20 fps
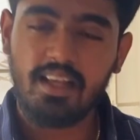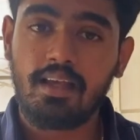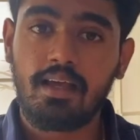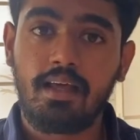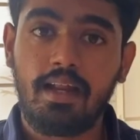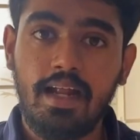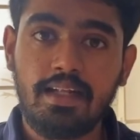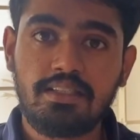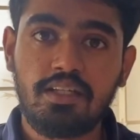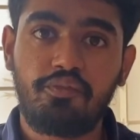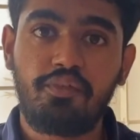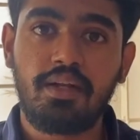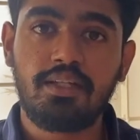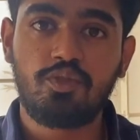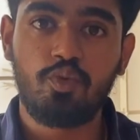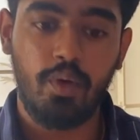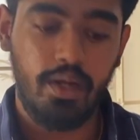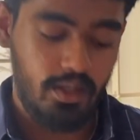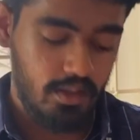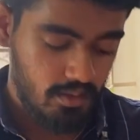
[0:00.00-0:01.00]
great
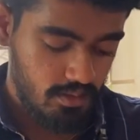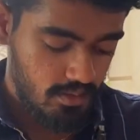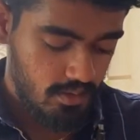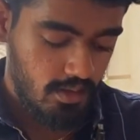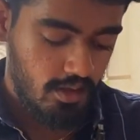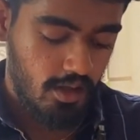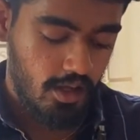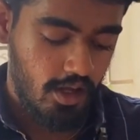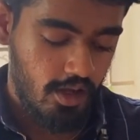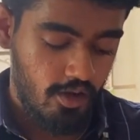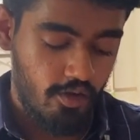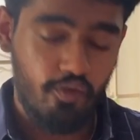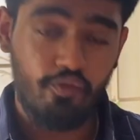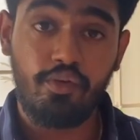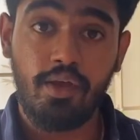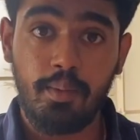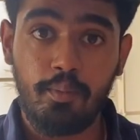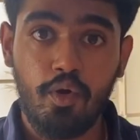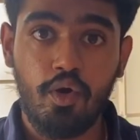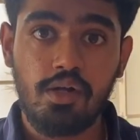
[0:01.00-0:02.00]
saphenous vein,
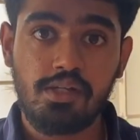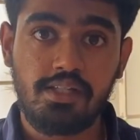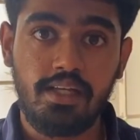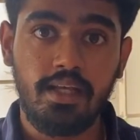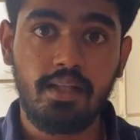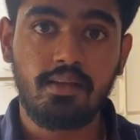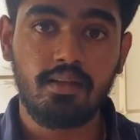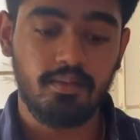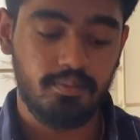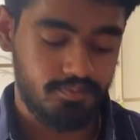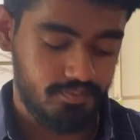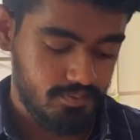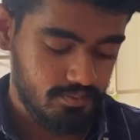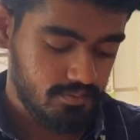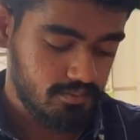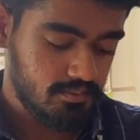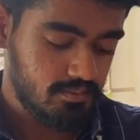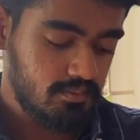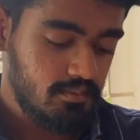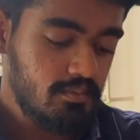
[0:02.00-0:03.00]
femoral sheath,
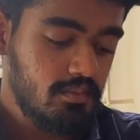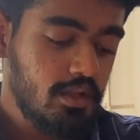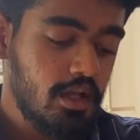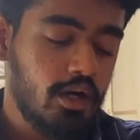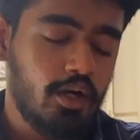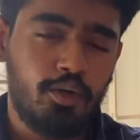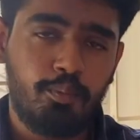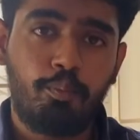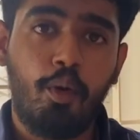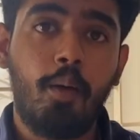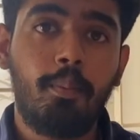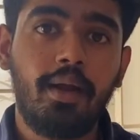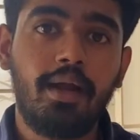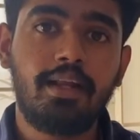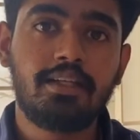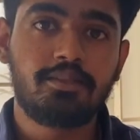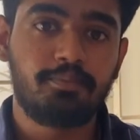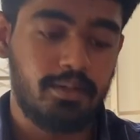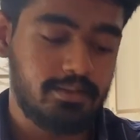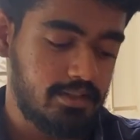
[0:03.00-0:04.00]

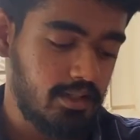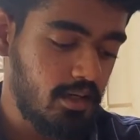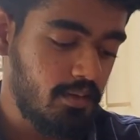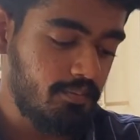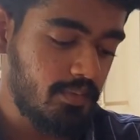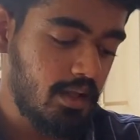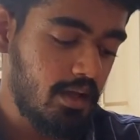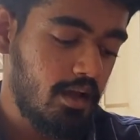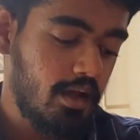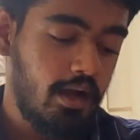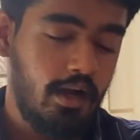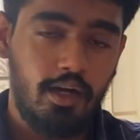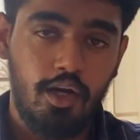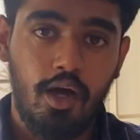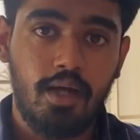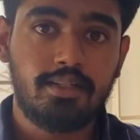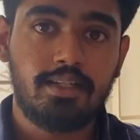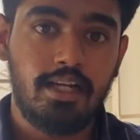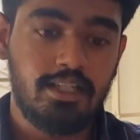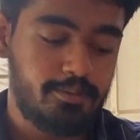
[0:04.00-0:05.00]
popliteus muscle,
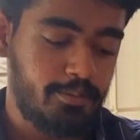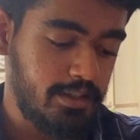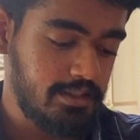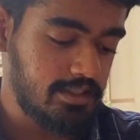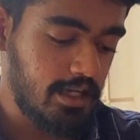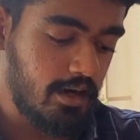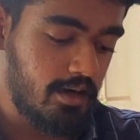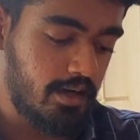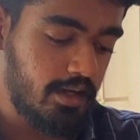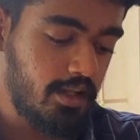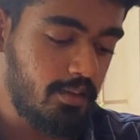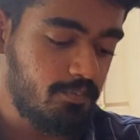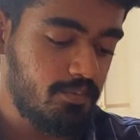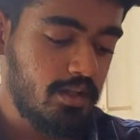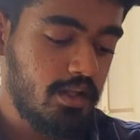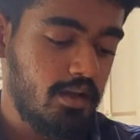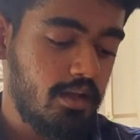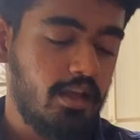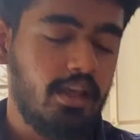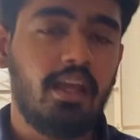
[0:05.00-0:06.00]
dorsal hispidus artery,
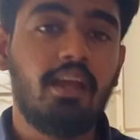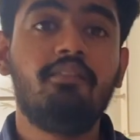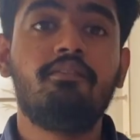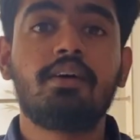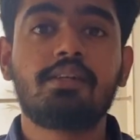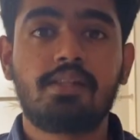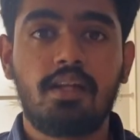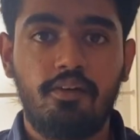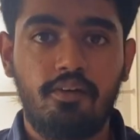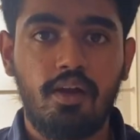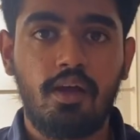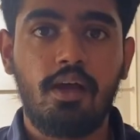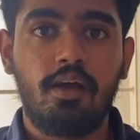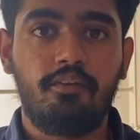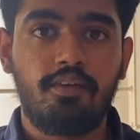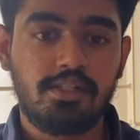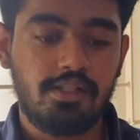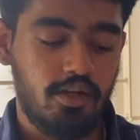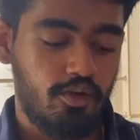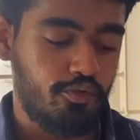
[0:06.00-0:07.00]
inversion
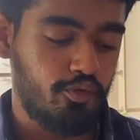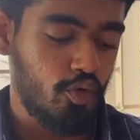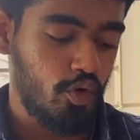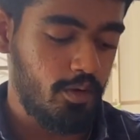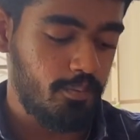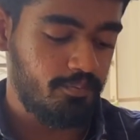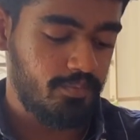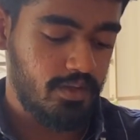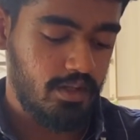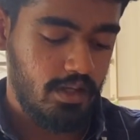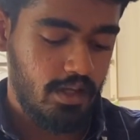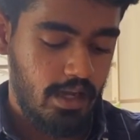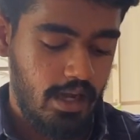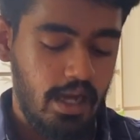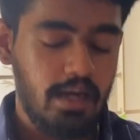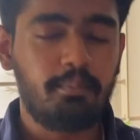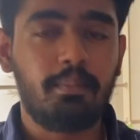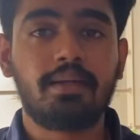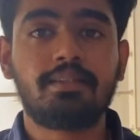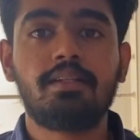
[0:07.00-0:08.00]
aversion of foot,
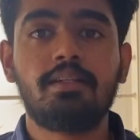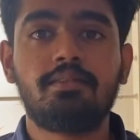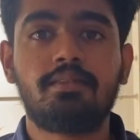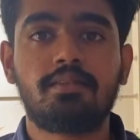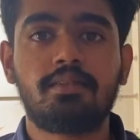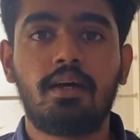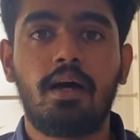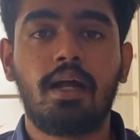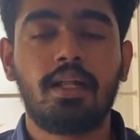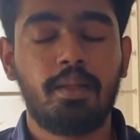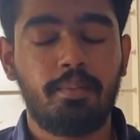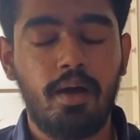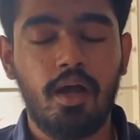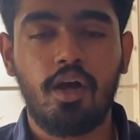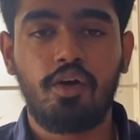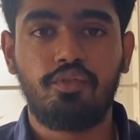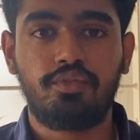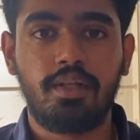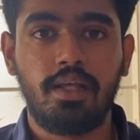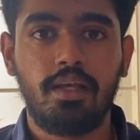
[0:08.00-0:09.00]
and muscles at the
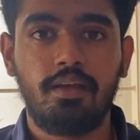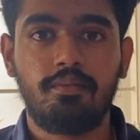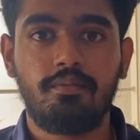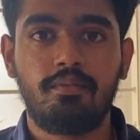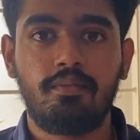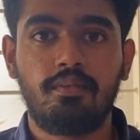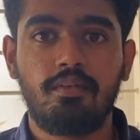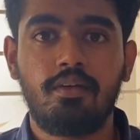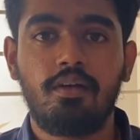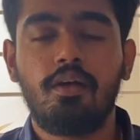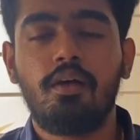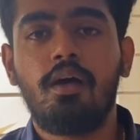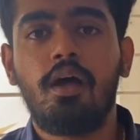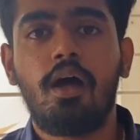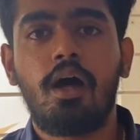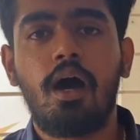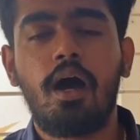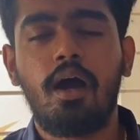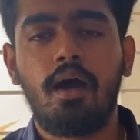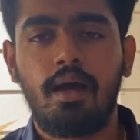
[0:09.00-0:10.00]
back of thigh.
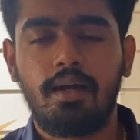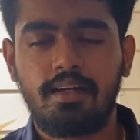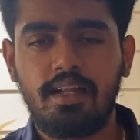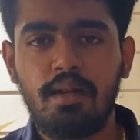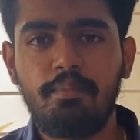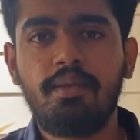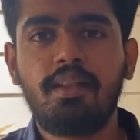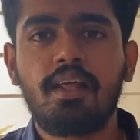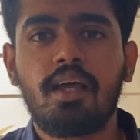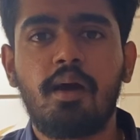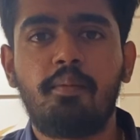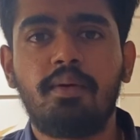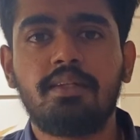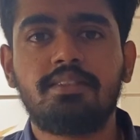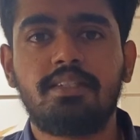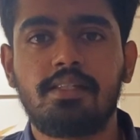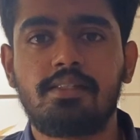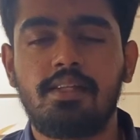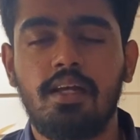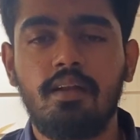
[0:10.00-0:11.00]
Tell me in the
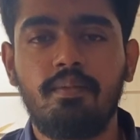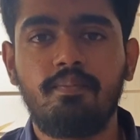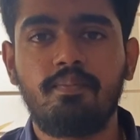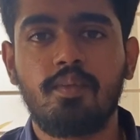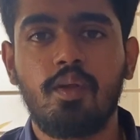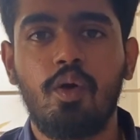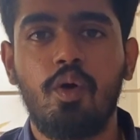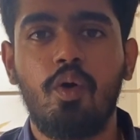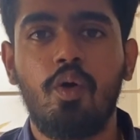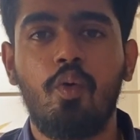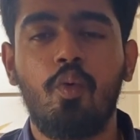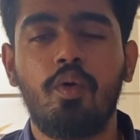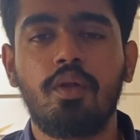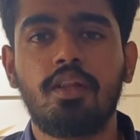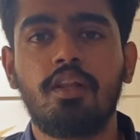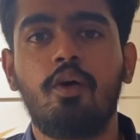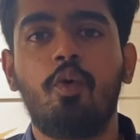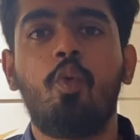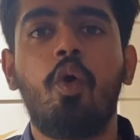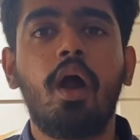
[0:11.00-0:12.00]
comment section,
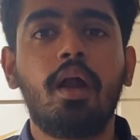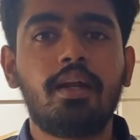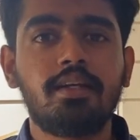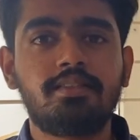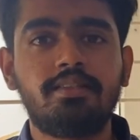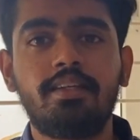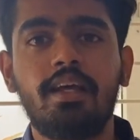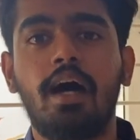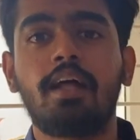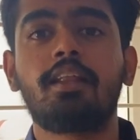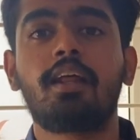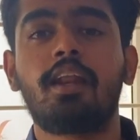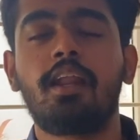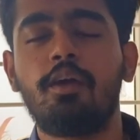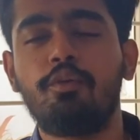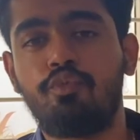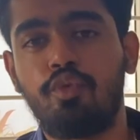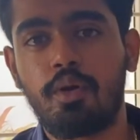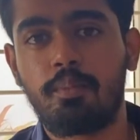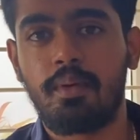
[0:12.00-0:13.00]
what is the other
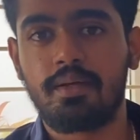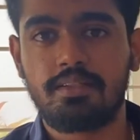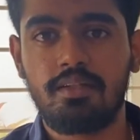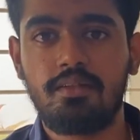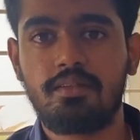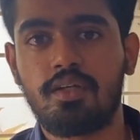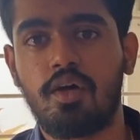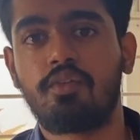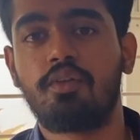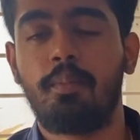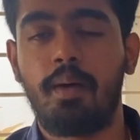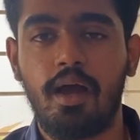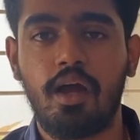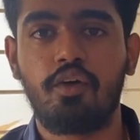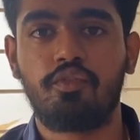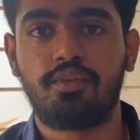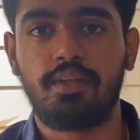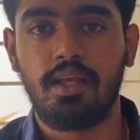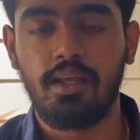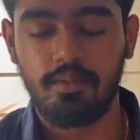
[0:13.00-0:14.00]
name for muscles on the back
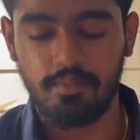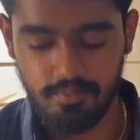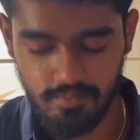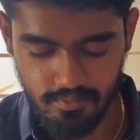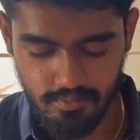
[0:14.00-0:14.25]
of thigh?